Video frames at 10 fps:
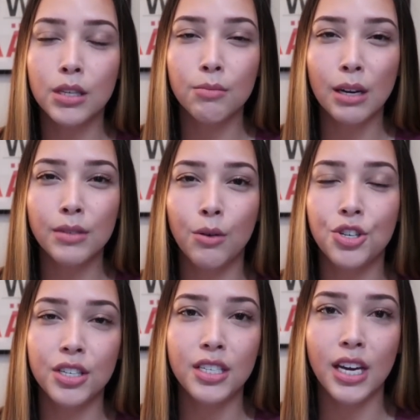Sometimes I
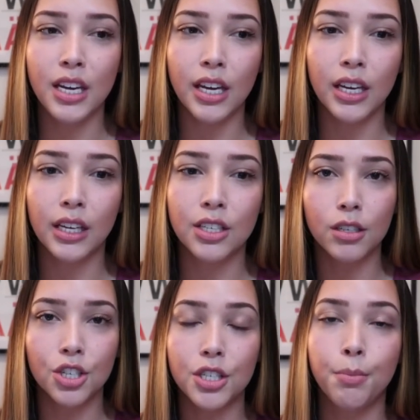would just take it
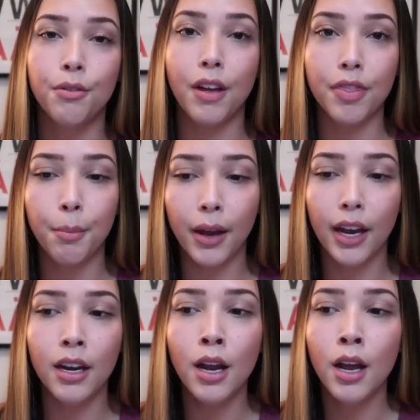just to prevent the
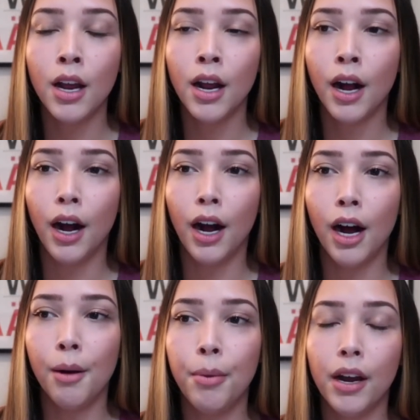pain.
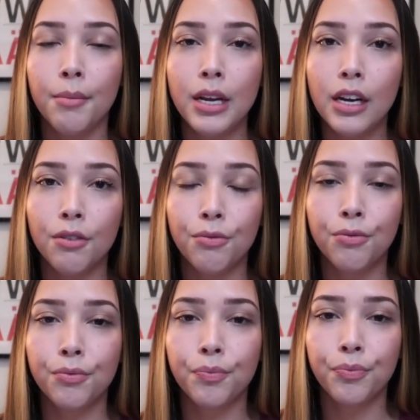But I mean, if
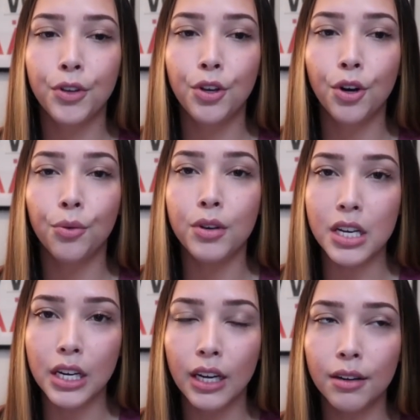you don't
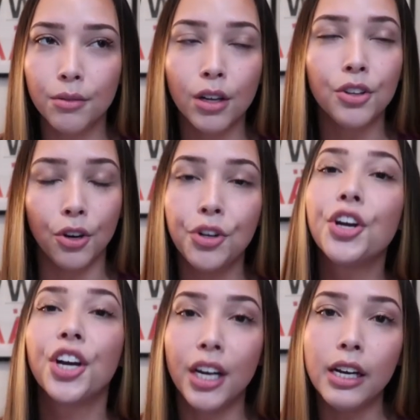need it, well, no,
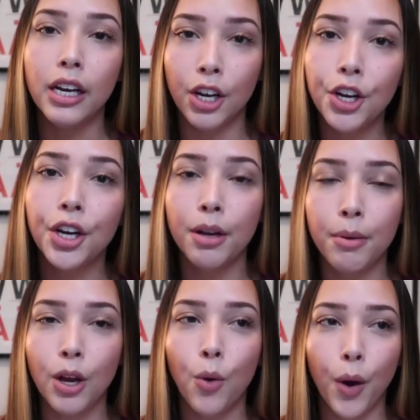you're gonna need it. You're gonna
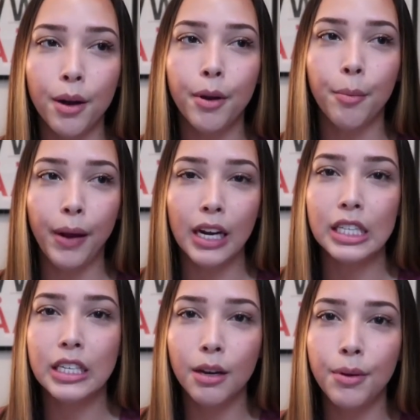be in quite a bit of pain.
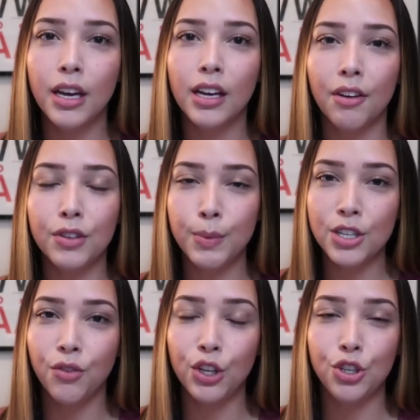It's gonna be,
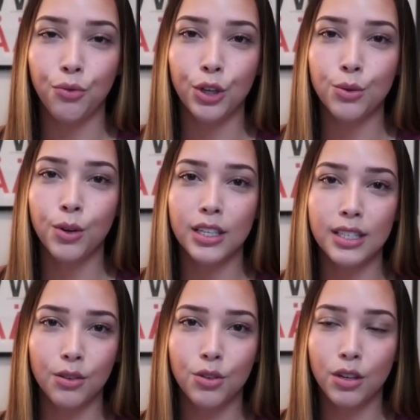especially if it's your first one, it's
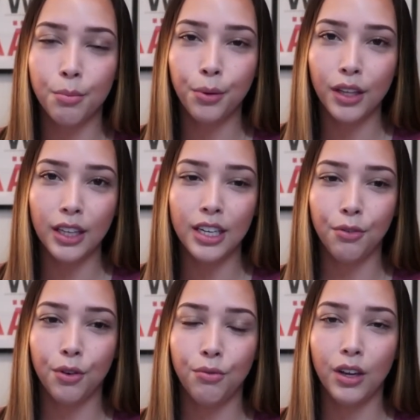a completely
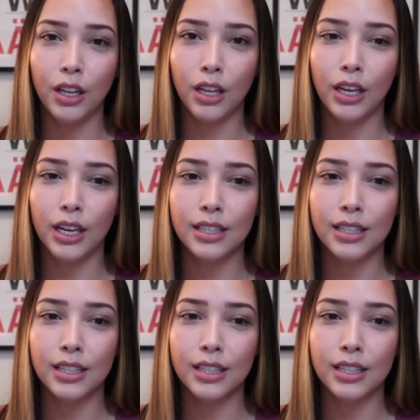different feeling.